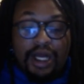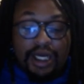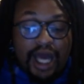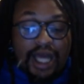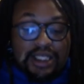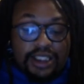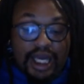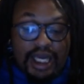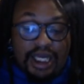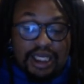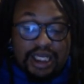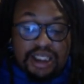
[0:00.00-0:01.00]
Not saying
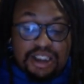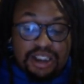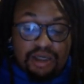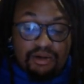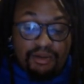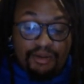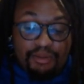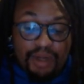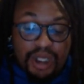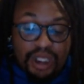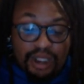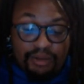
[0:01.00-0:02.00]
he needs to
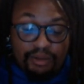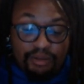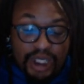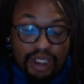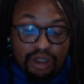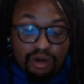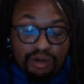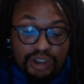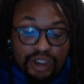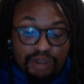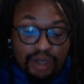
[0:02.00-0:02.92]
beat Gunther,